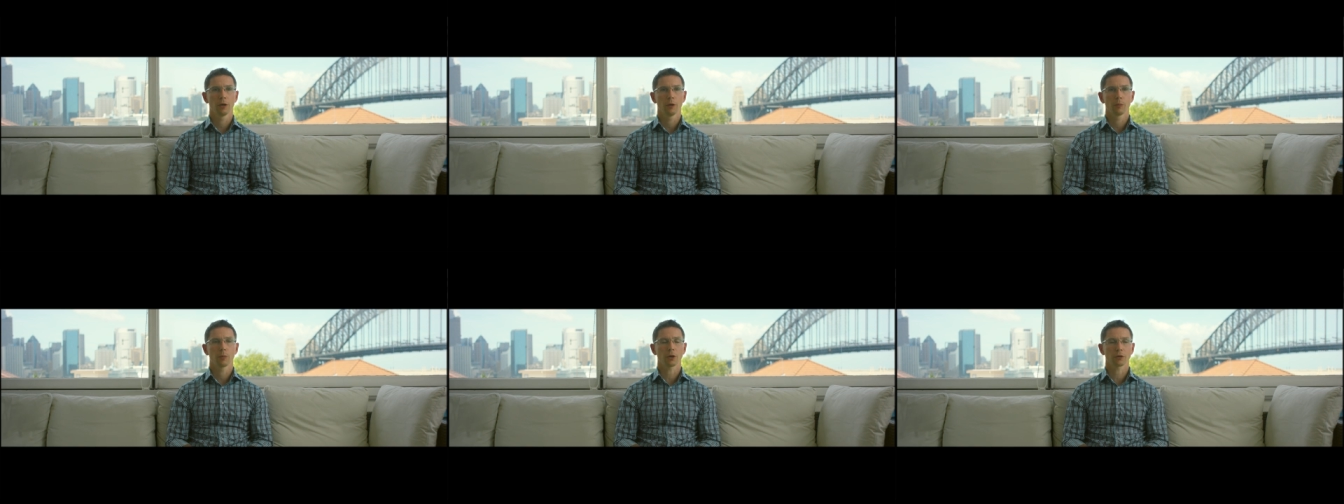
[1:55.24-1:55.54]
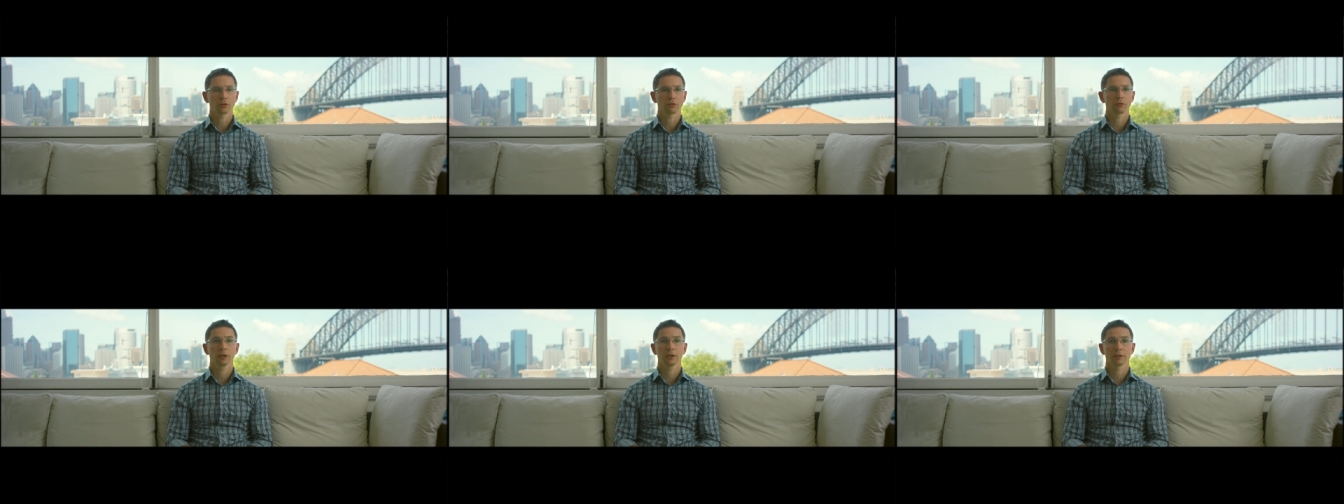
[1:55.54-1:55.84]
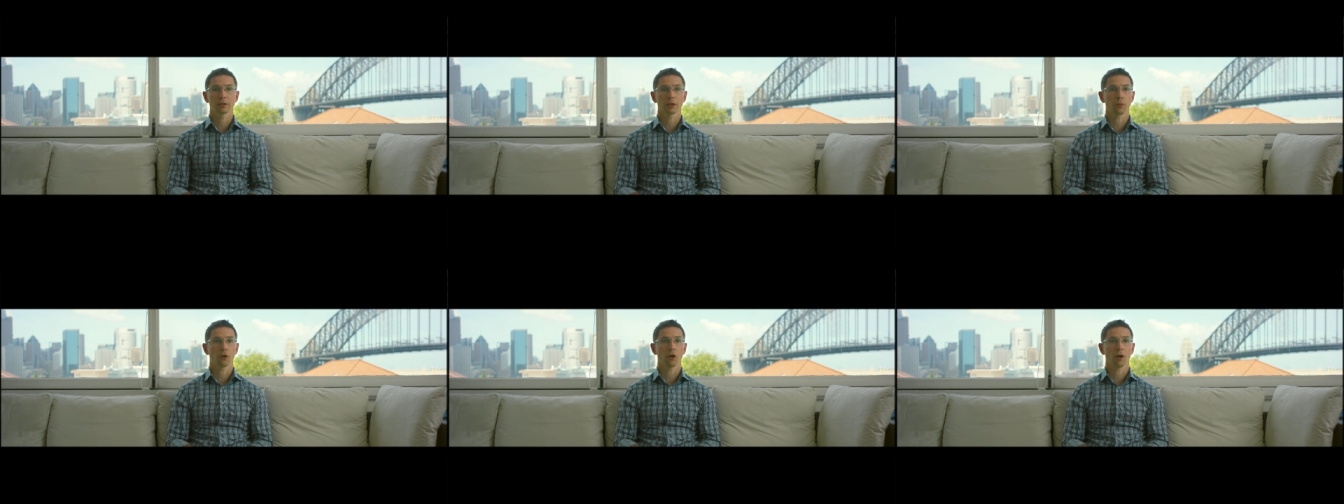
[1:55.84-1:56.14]
But I was really
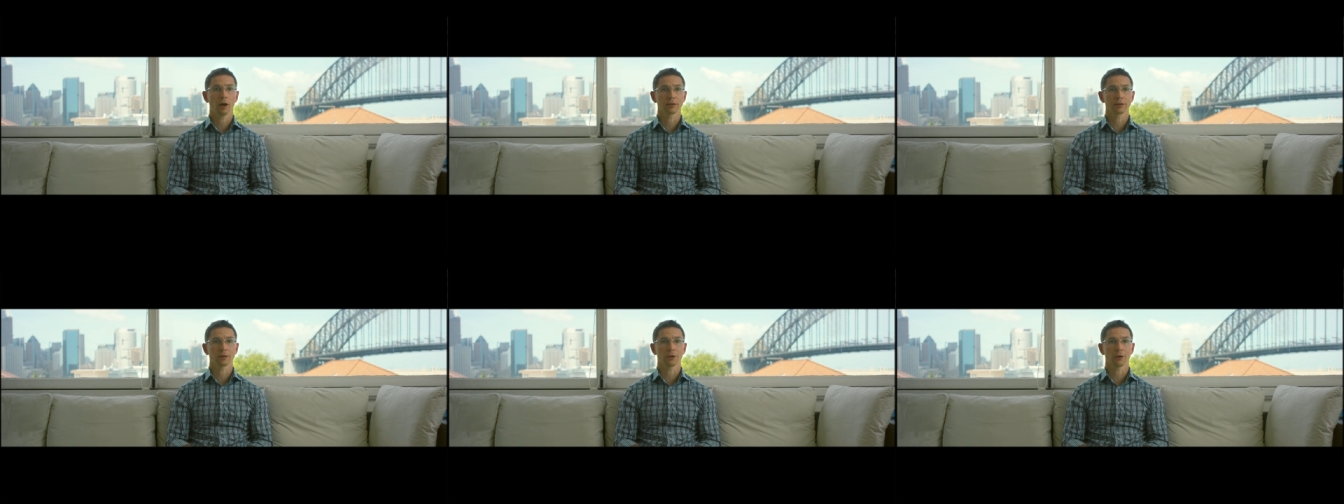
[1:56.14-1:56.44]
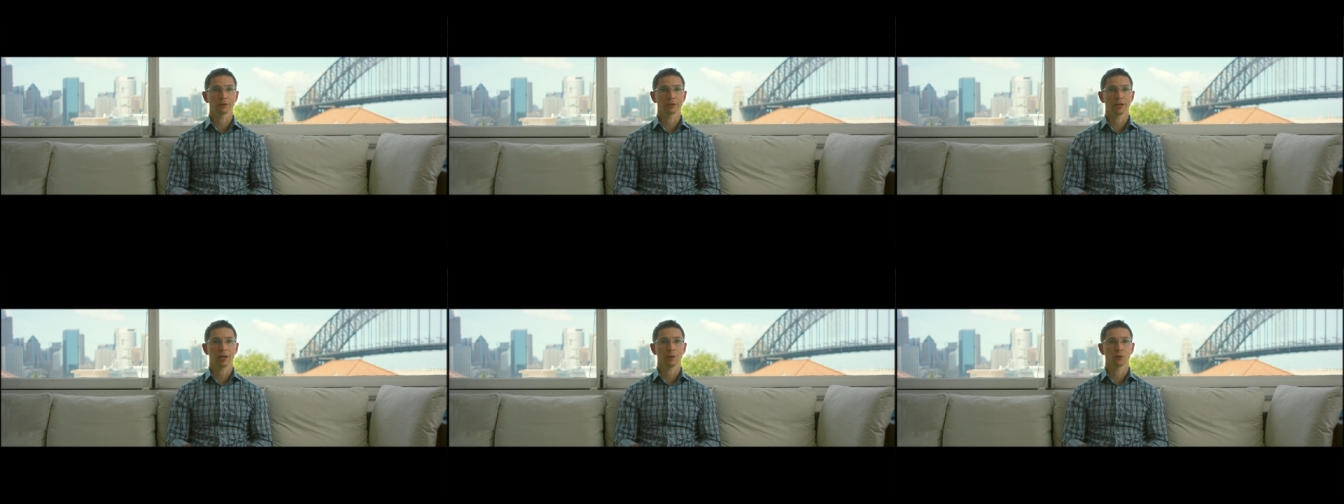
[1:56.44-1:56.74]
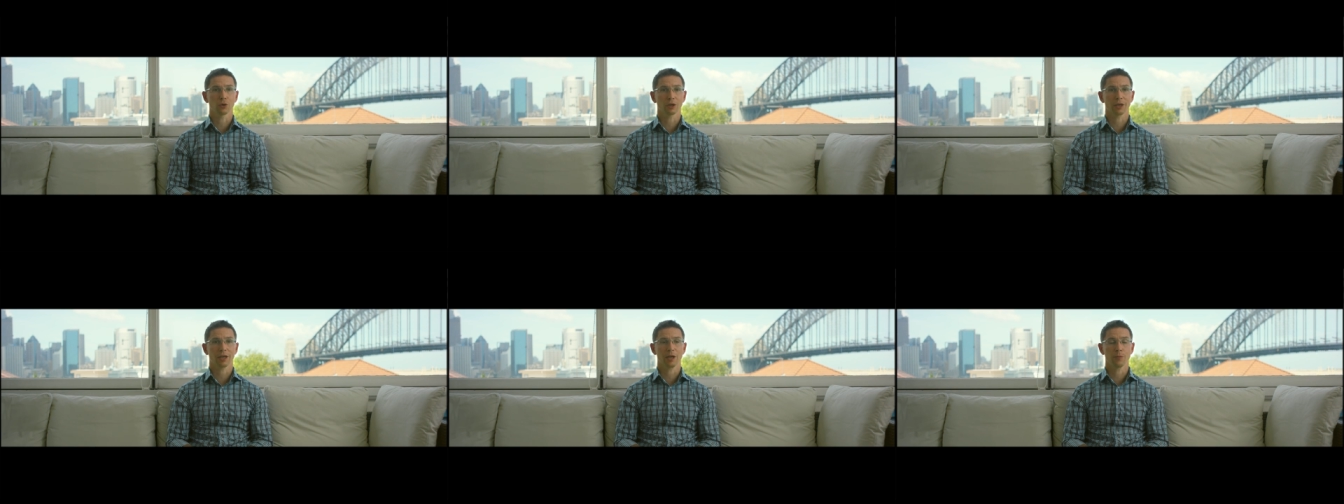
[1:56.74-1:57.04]
surprised that I was able
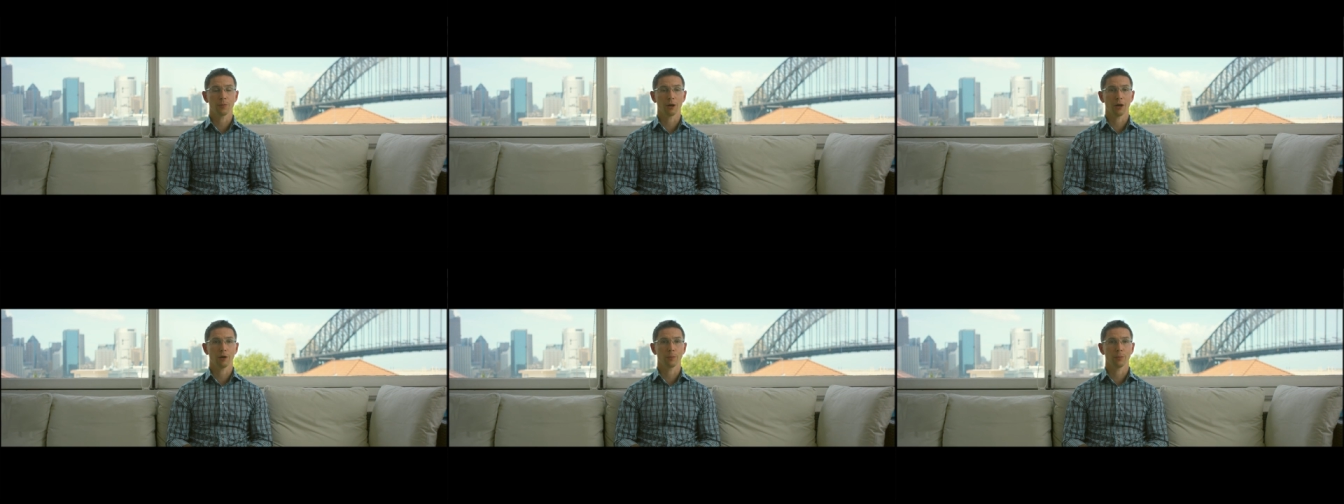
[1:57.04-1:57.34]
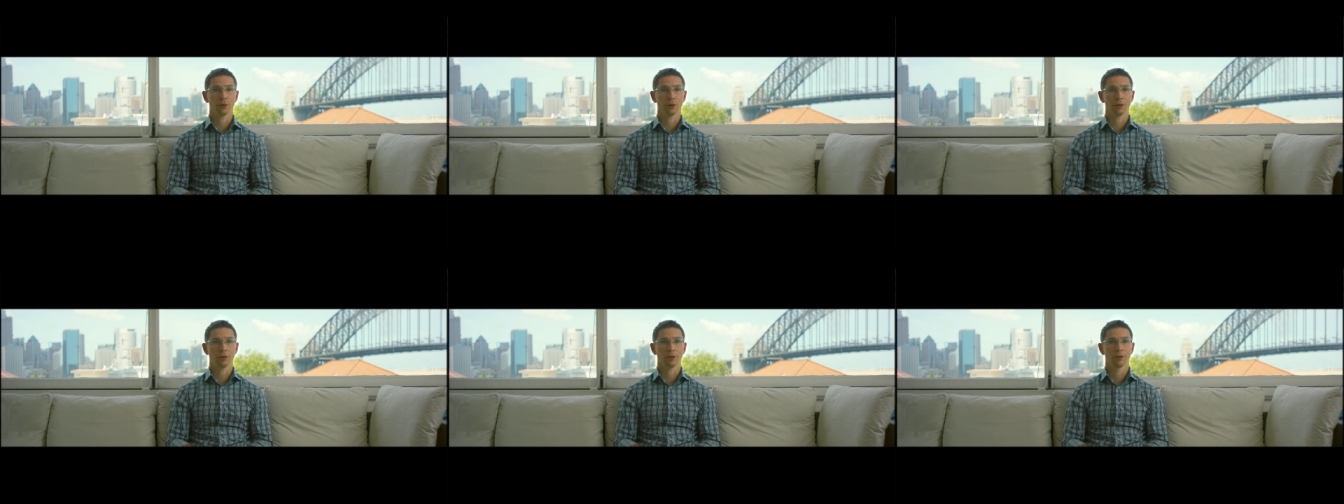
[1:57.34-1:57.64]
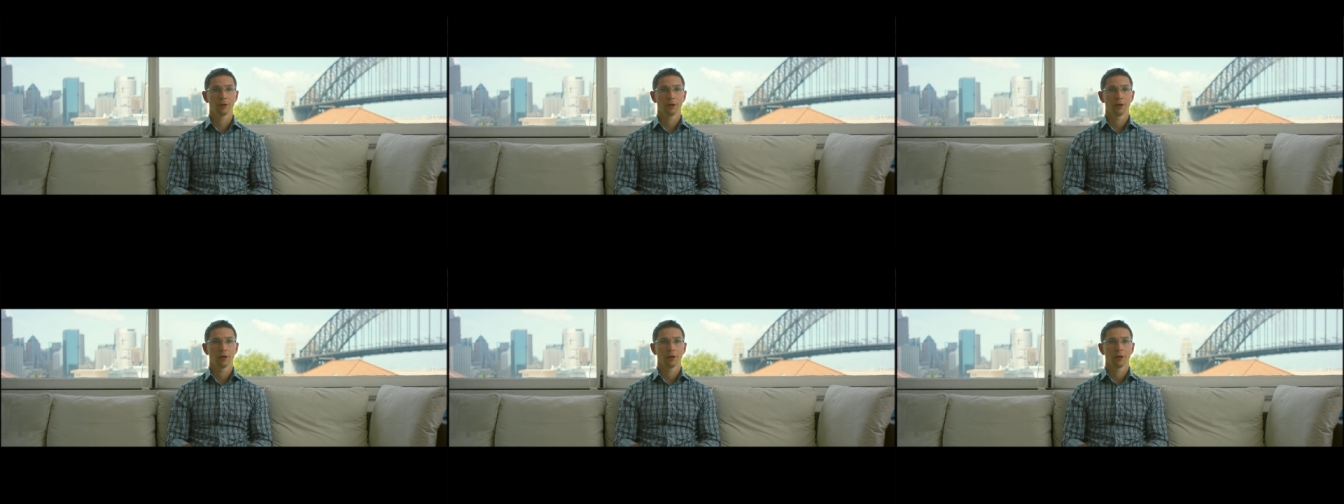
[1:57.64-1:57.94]
to keep up and
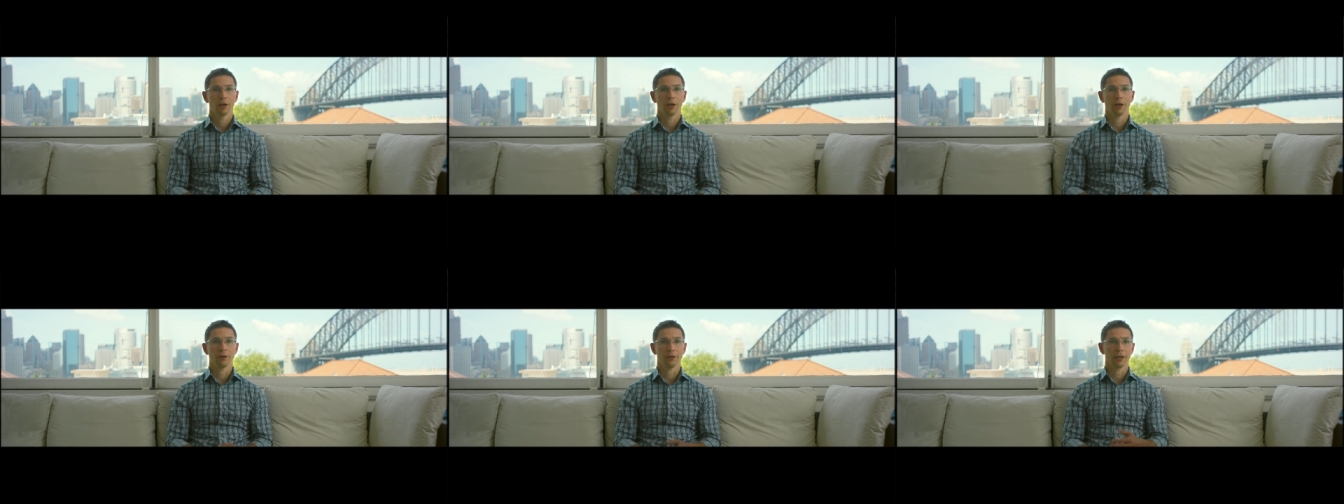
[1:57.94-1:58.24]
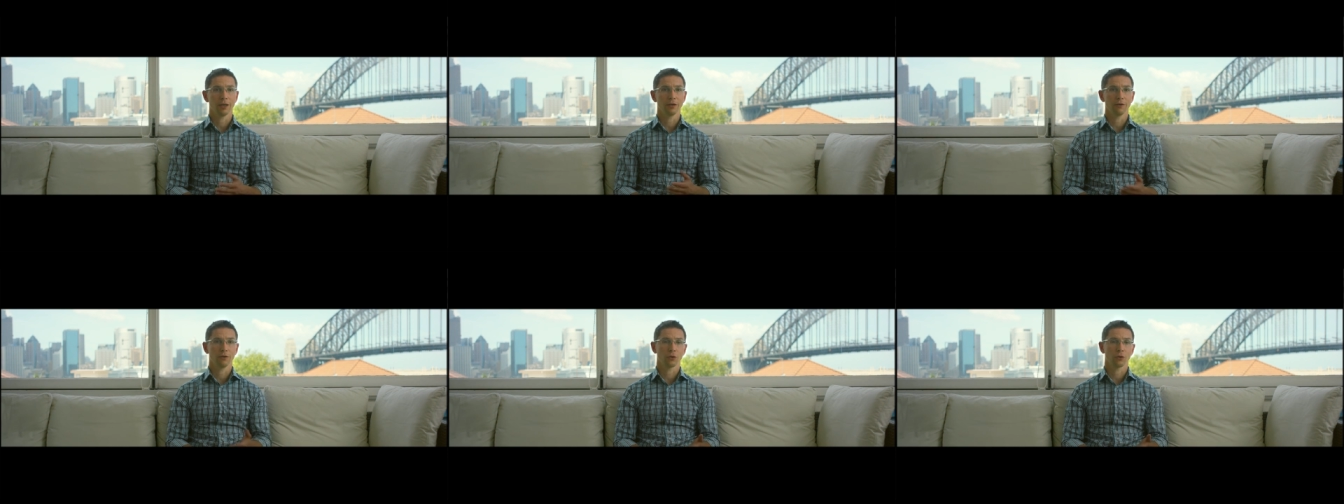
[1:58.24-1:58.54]
at the end of the